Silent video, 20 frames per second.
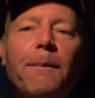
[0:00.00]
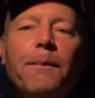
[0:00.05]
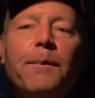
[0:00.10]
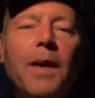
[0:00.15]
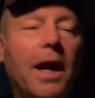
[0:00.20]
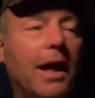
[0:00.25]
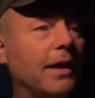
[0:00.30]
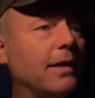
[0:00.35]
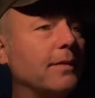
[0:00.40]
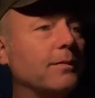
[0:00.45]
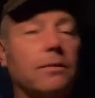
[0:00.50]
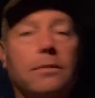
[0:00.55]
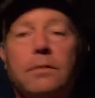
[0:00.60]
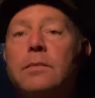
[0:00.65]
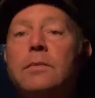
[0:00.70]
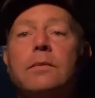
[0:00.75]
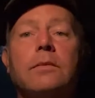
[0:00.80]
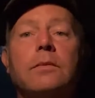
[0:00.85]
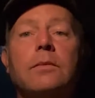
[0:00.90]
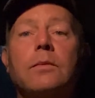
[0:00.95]
and
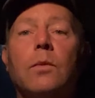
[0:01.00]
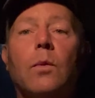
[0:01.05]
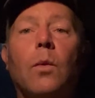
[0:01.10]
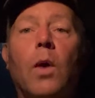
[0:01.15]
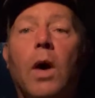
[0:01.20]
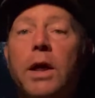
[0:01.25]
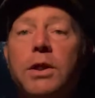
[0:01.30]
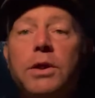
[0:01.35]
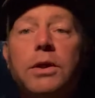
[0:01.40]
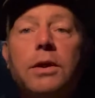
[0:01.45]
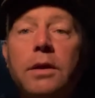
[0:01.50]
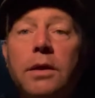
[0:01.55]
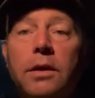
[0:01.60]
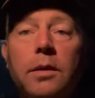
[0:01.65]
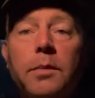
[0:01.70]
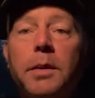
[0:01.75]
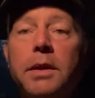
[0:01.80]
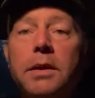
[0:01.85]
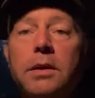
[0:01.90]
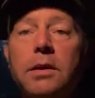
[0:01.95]
why shouldn't there
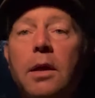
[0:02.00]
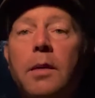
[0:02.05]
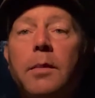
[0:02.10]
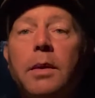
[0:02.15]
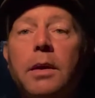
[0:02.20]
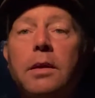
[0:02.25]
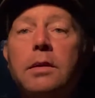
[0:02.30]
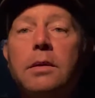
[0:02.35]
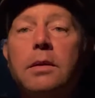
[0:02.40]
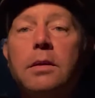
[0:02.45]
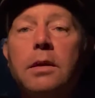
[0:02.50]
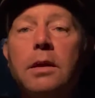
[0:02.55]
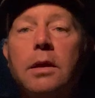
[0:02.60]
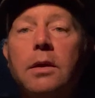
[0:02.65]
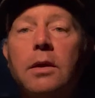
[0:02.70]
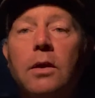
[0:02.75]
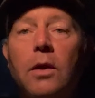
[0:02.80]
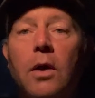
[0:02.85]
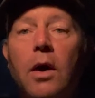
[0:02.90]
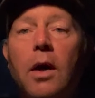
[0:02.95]
be a Starbucks
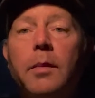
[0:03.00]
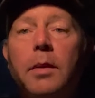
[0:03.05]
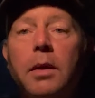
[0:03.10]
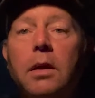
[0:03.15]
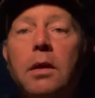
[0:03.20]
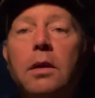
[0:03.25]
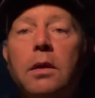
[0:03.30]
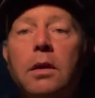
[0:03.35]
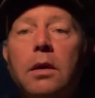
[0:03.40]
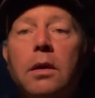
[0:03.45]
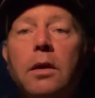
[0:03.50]
in the lobby